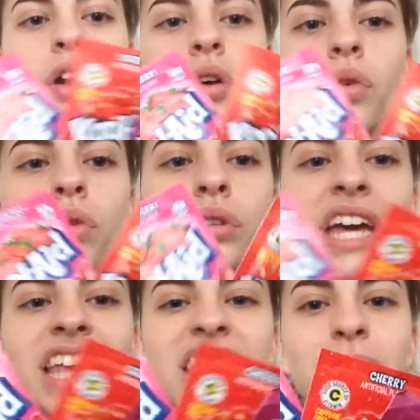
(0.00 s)

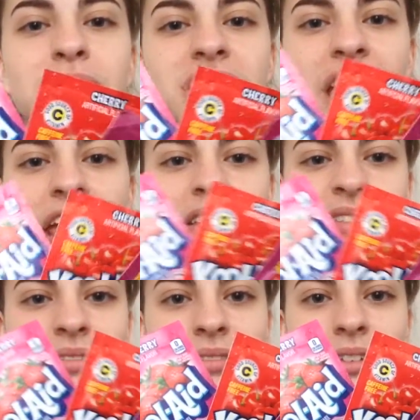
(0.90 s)
Kool-Aid lip stain.
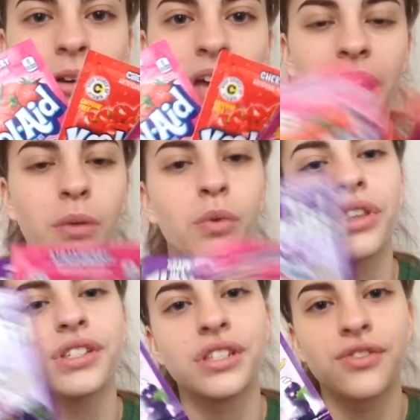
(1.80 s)
Okay, well
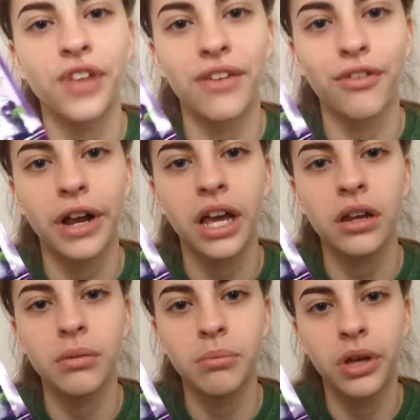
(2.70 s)
this is Flavor Aid,
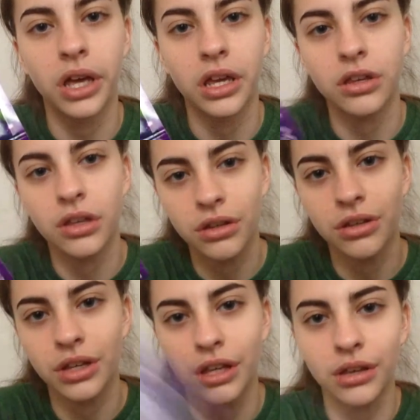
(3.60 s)
but
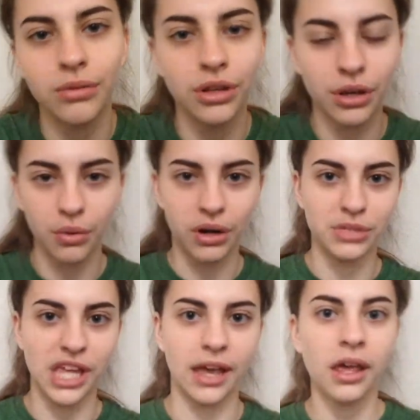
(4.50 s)
you get what I'm
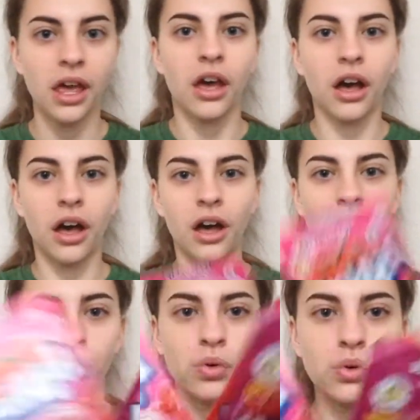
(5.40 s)
saying.
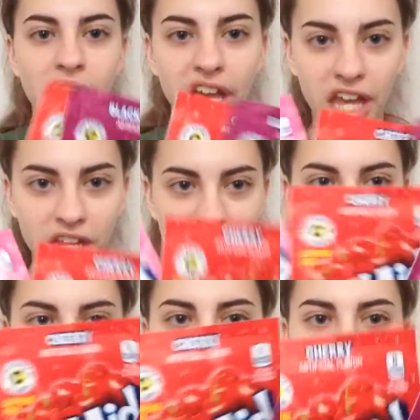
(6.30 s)
Kool-Aid
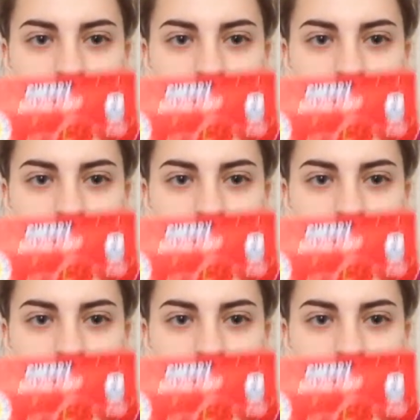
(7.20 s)
lip